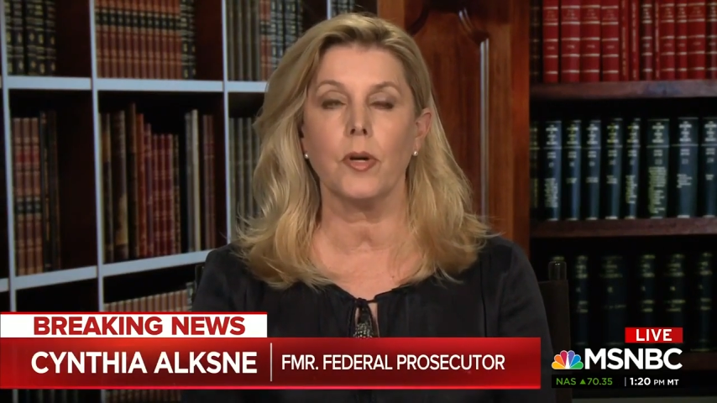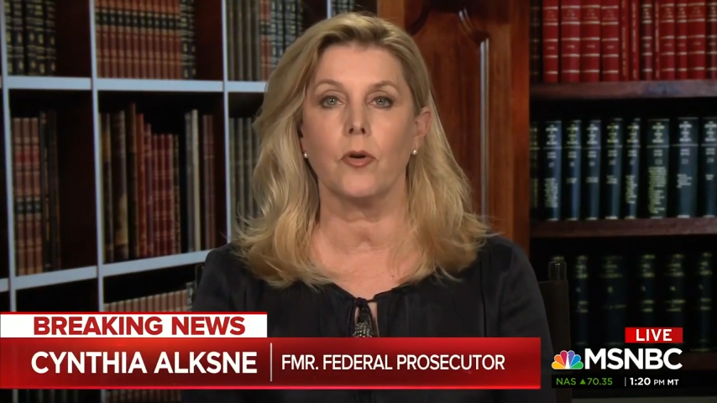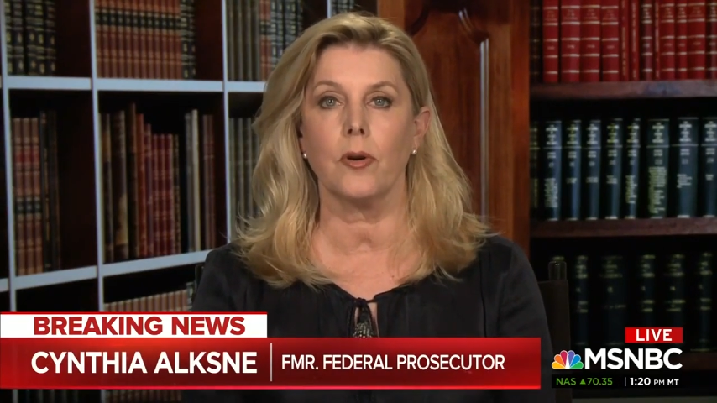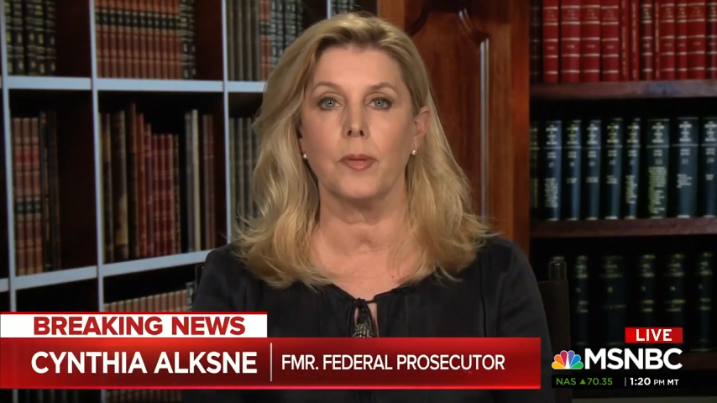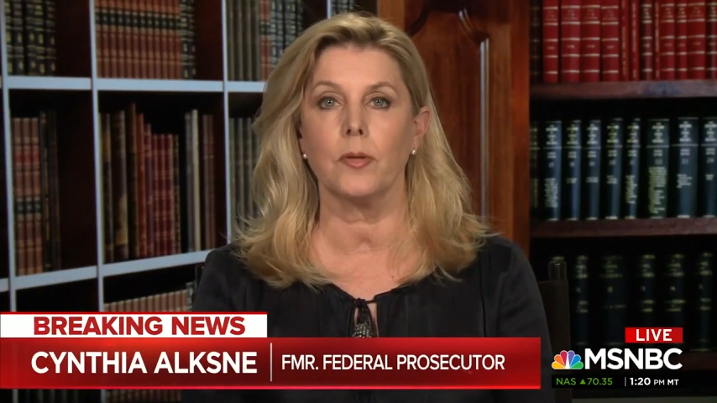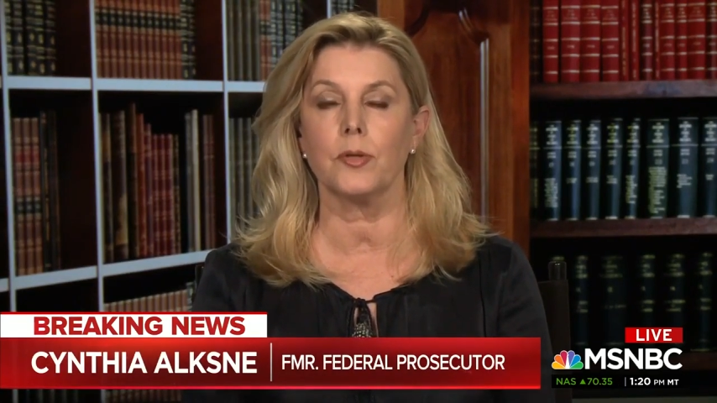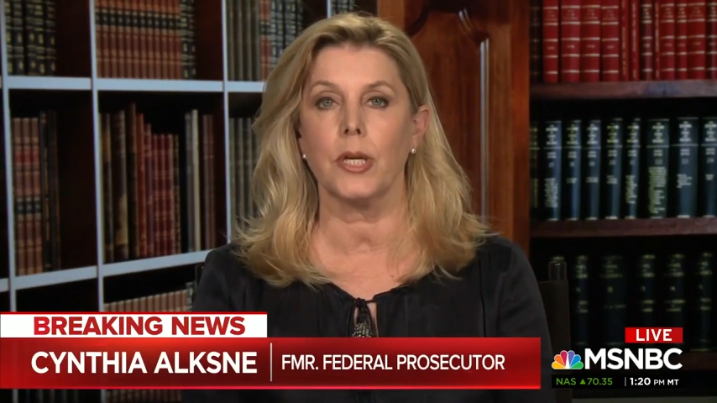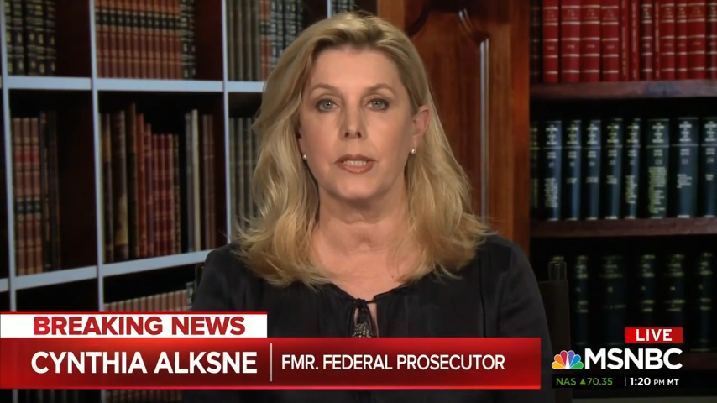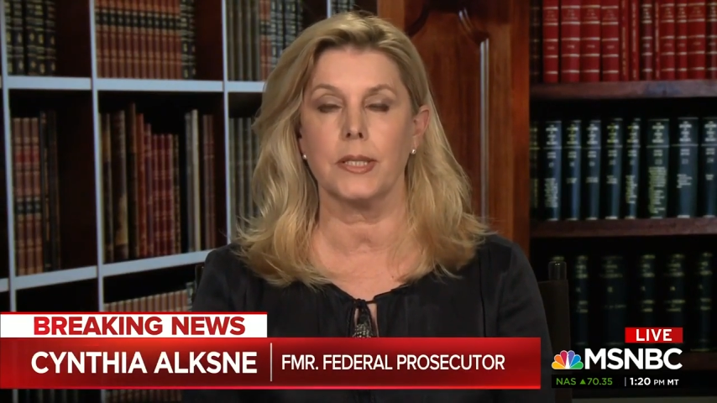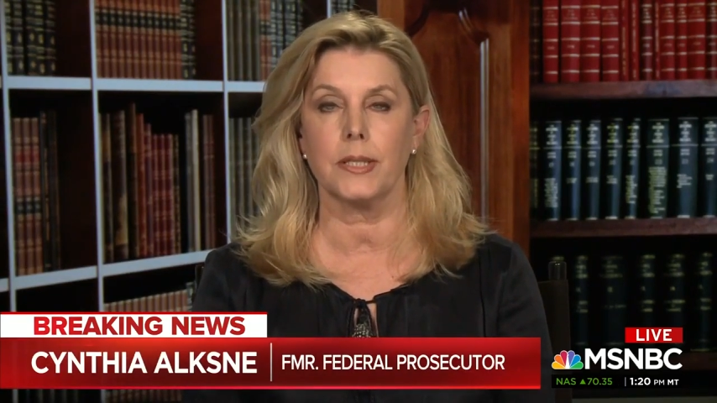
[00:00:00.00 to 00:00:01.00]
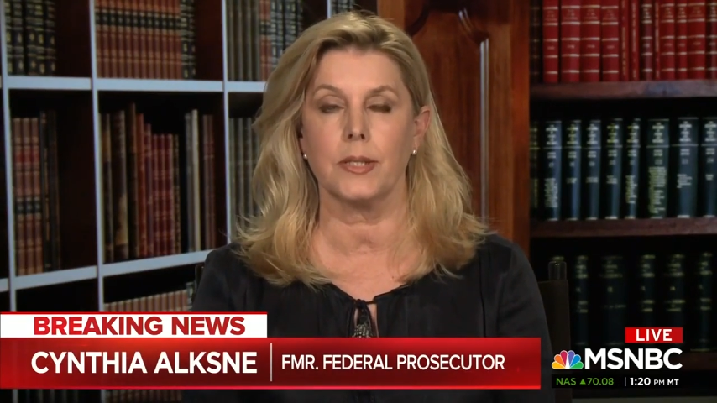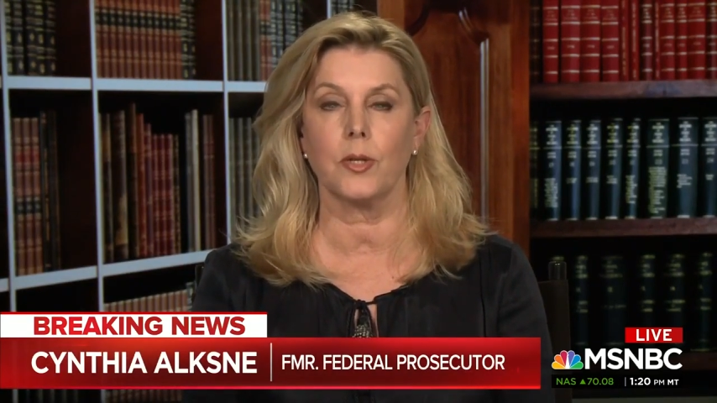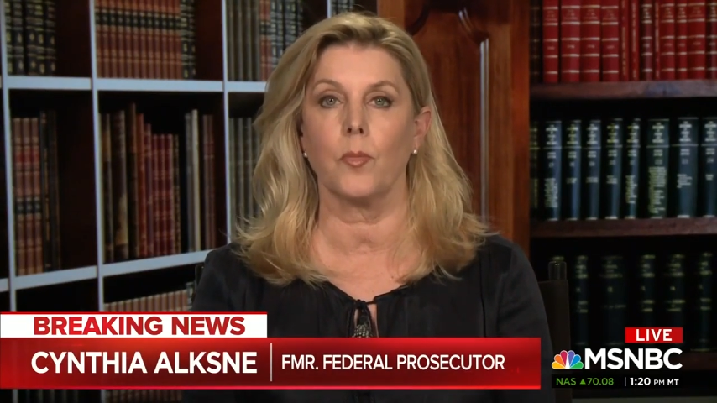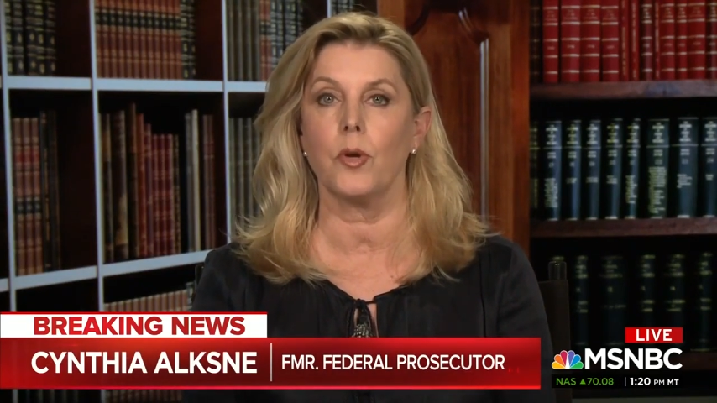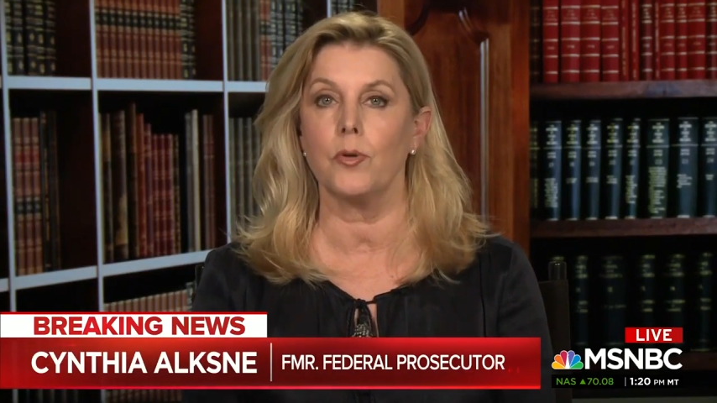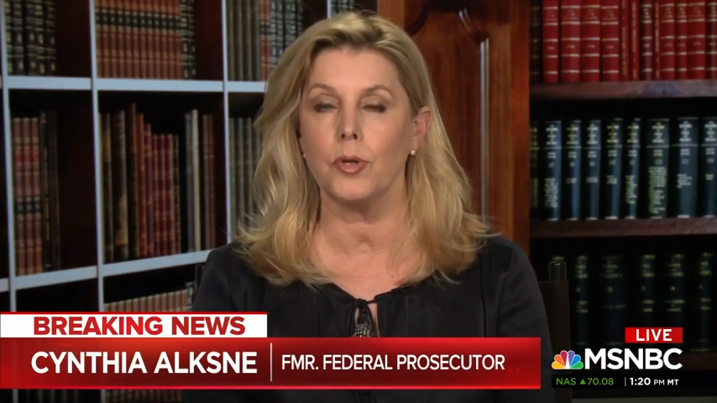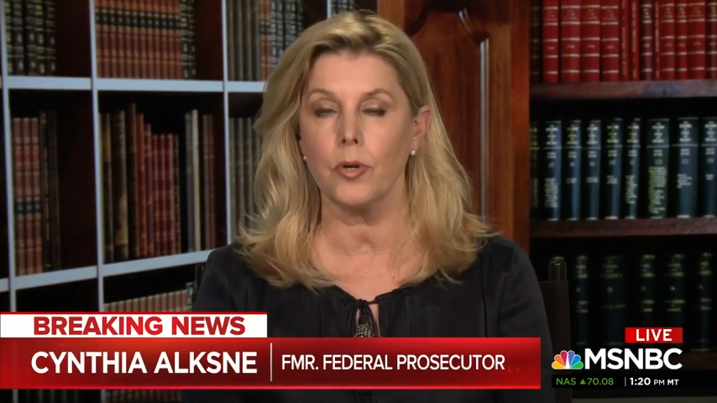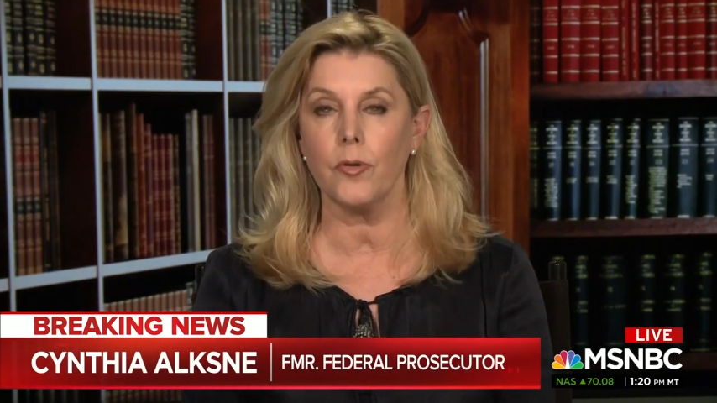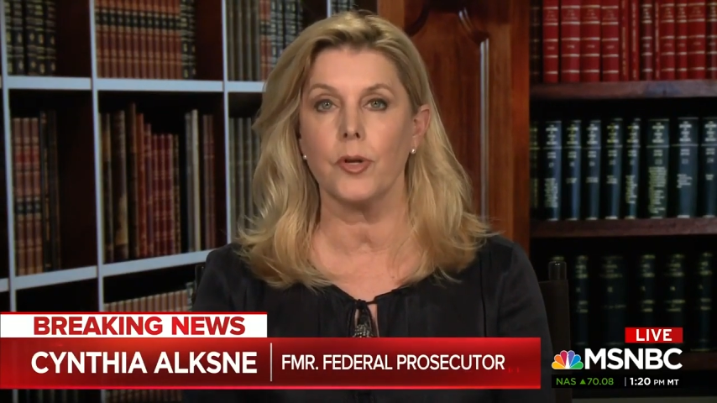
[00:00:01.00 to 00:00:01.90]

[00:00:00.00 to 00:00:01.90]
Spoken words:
the criminal justice system, when you turn the